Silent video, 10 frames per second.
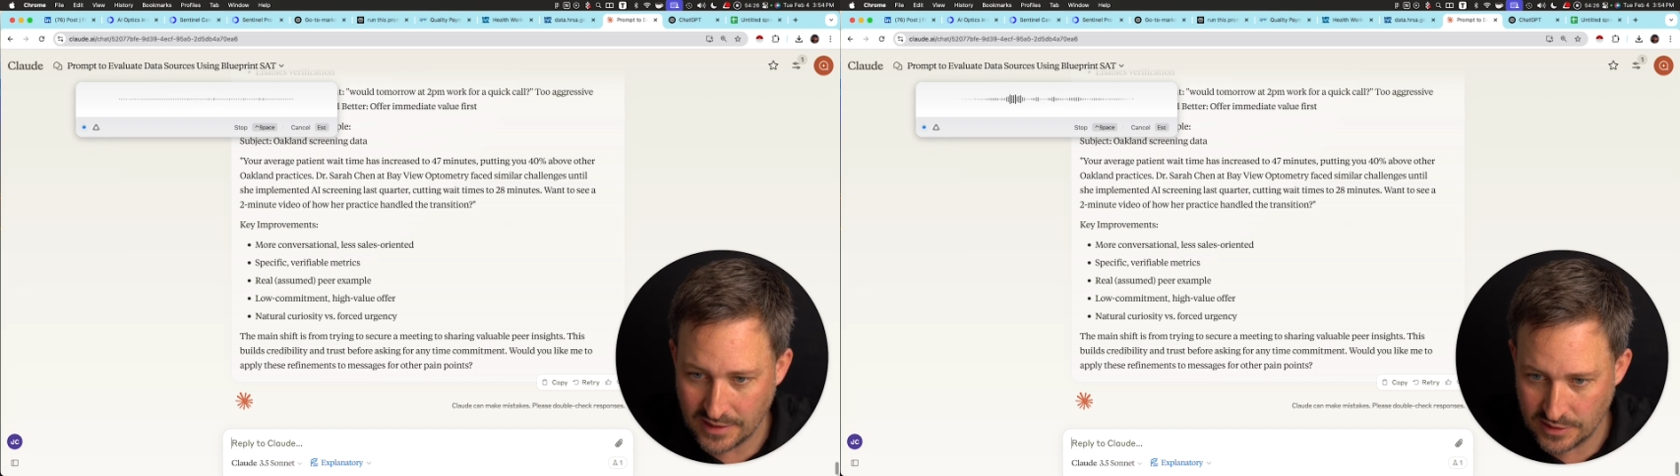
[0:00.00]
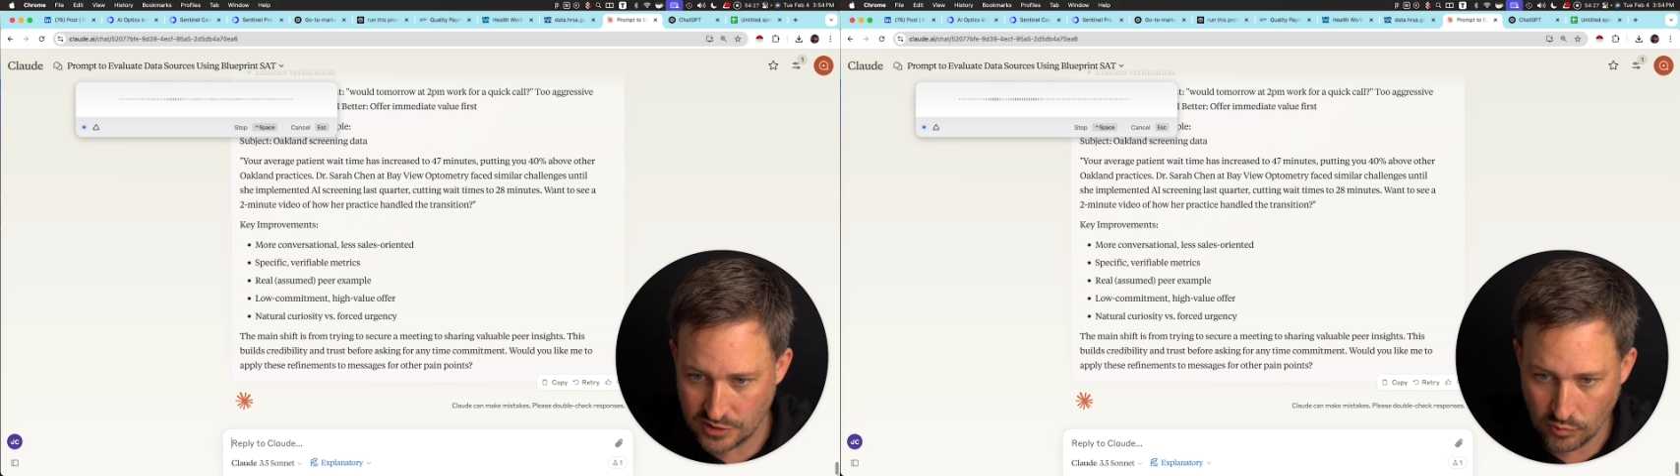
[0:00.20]

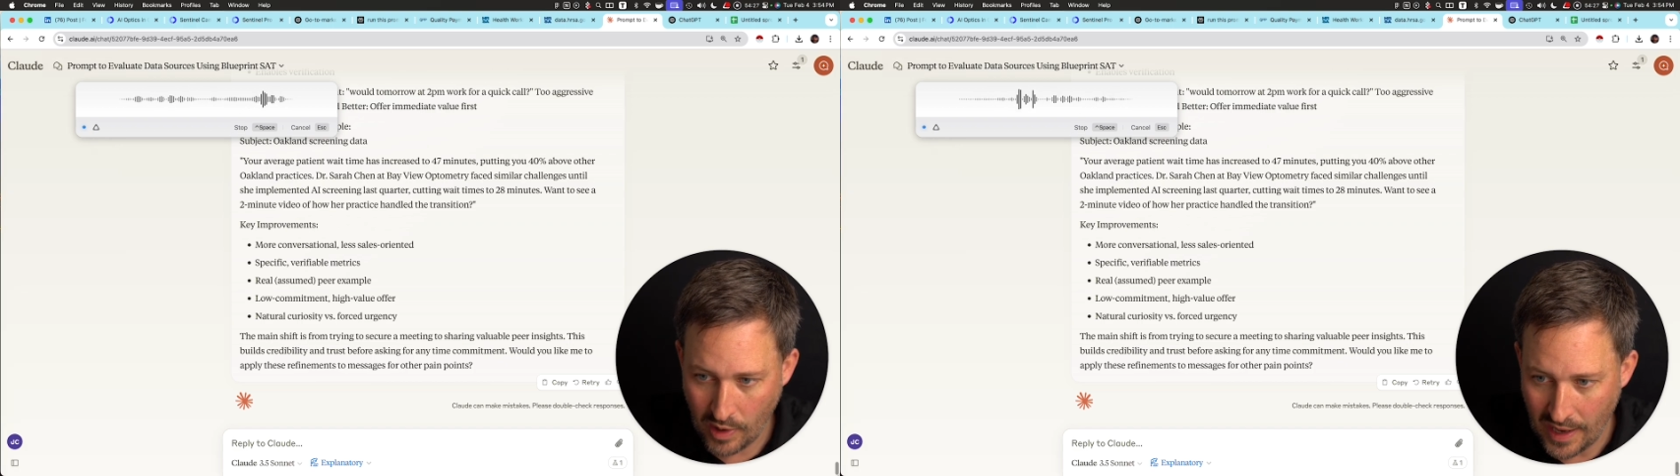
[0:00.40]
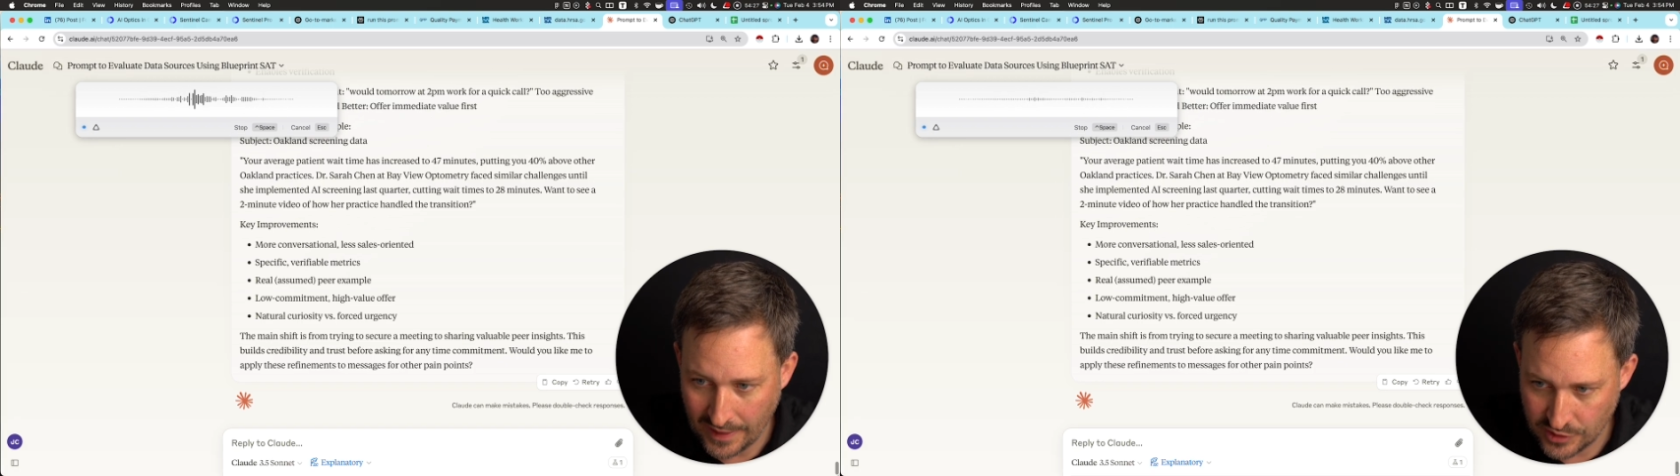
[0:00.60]
is
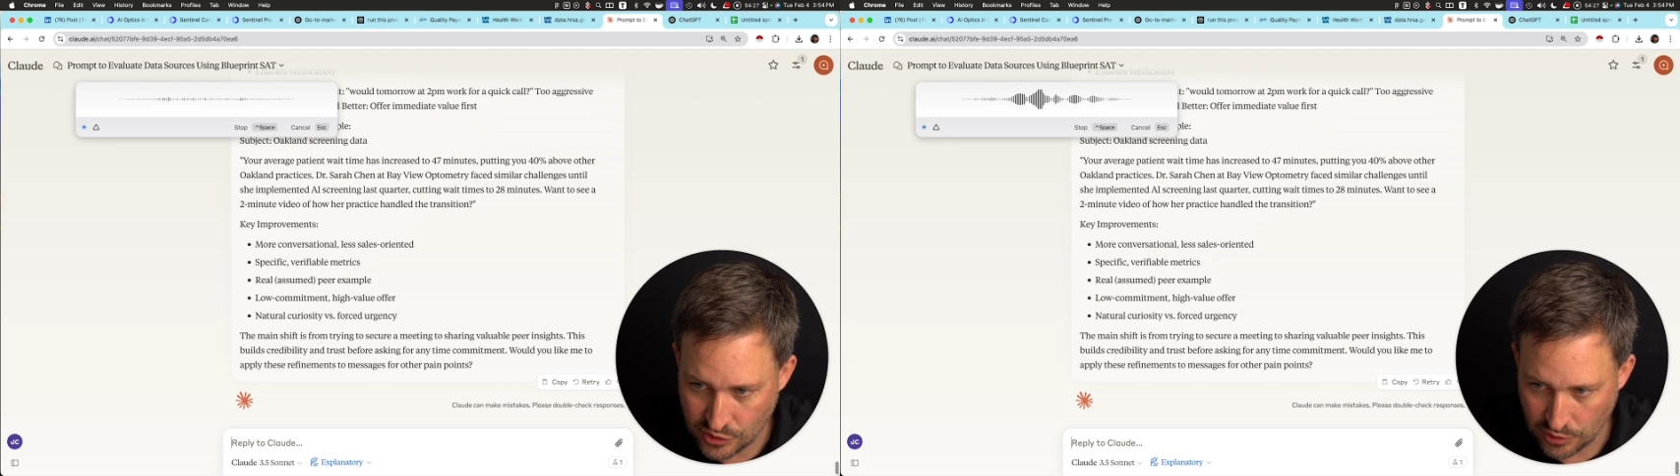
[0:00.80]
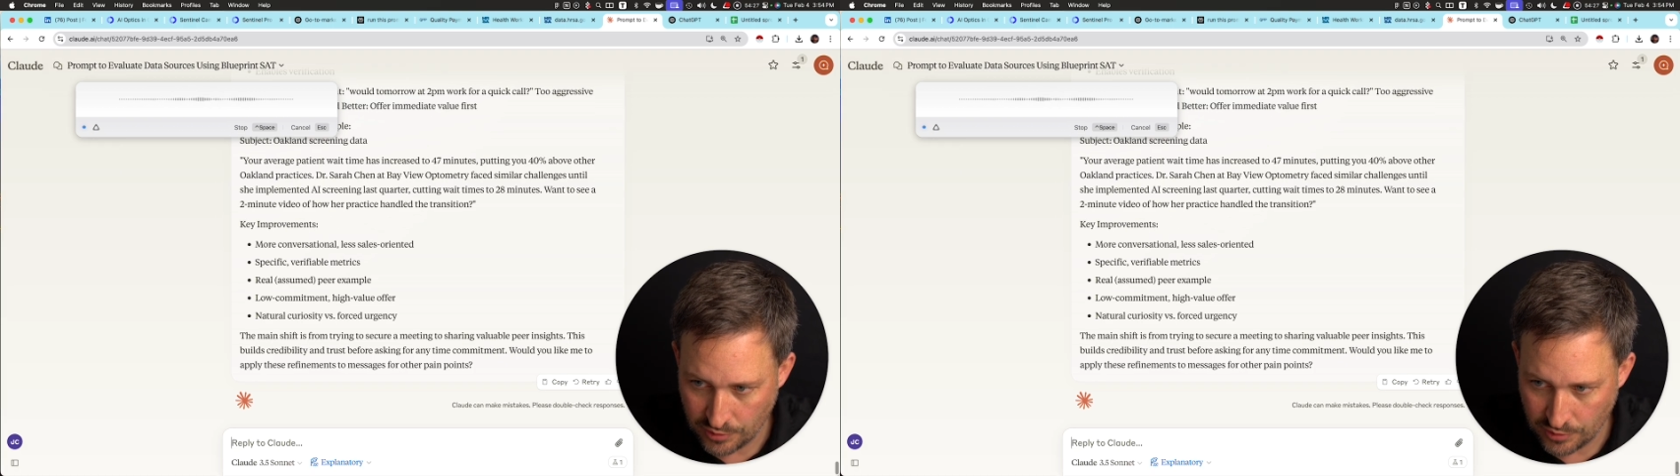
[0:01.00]
Y is true.